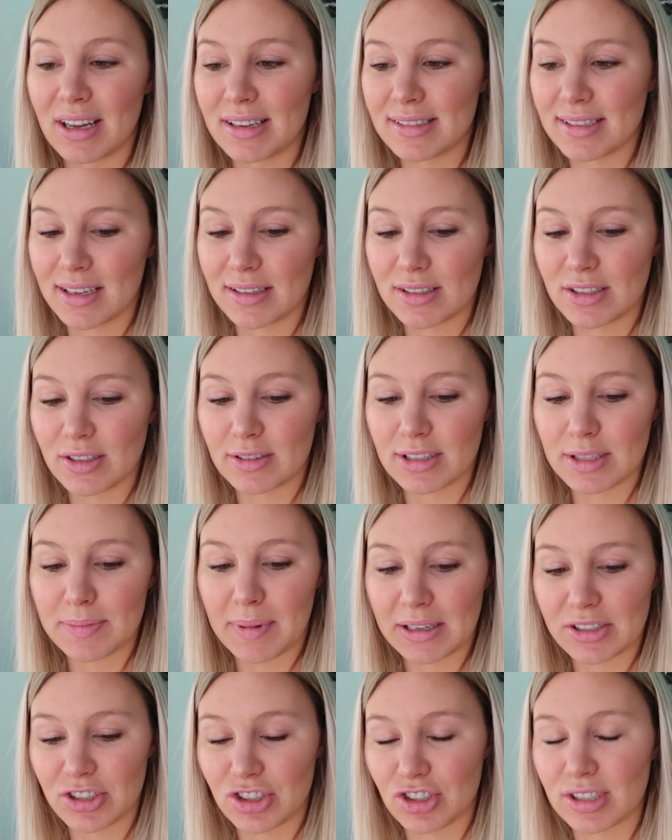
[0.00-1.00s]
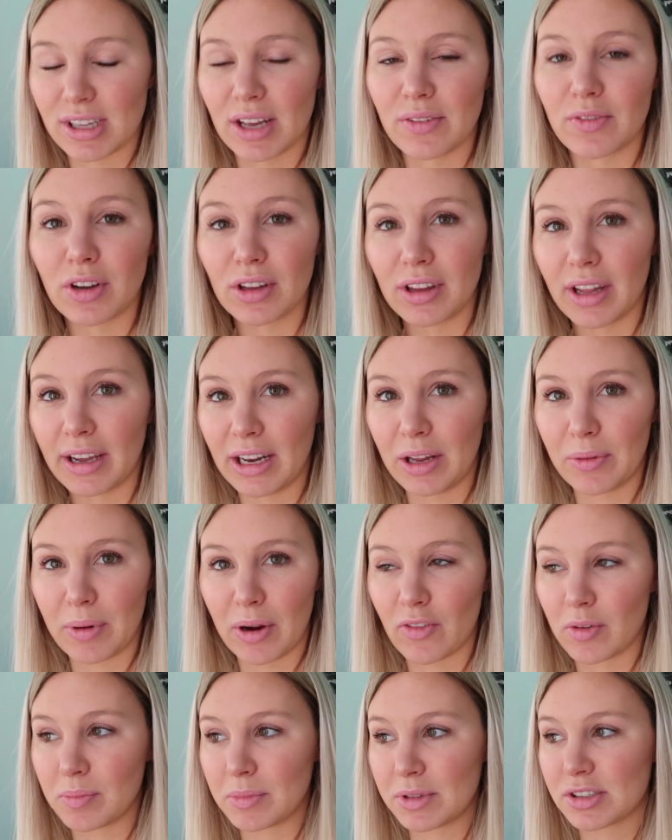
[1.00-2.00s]
doesn't, so it's best just to have good lighting
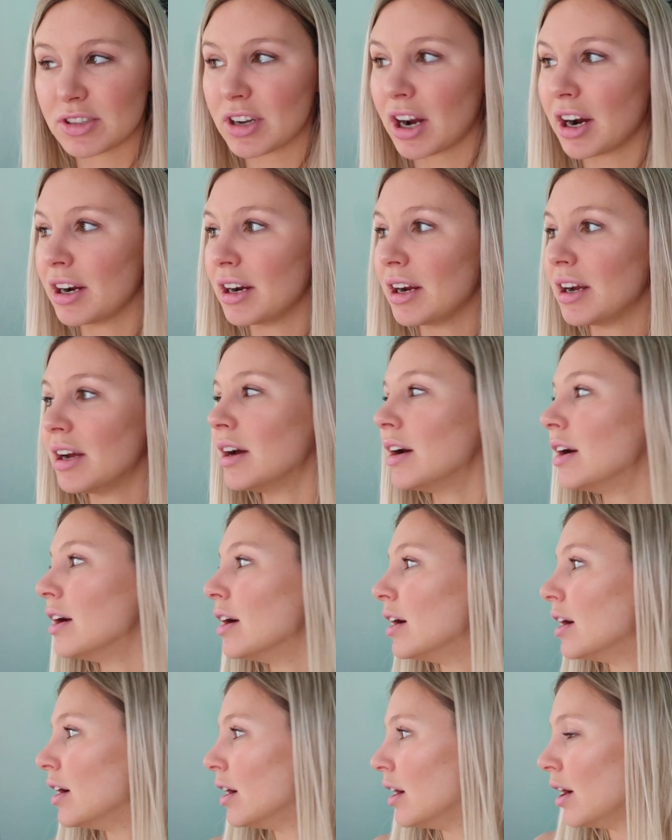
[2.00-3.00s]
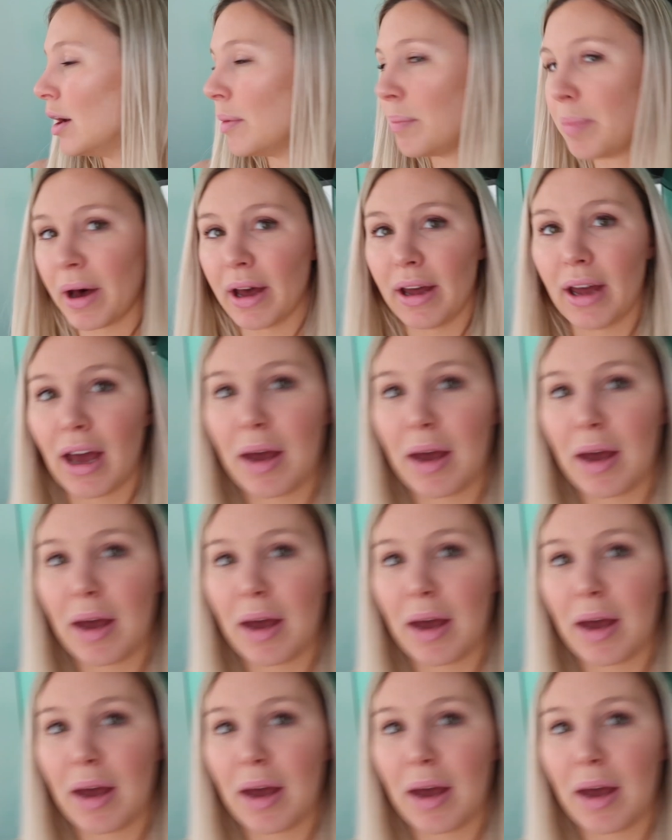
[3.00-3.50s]
right from the start. But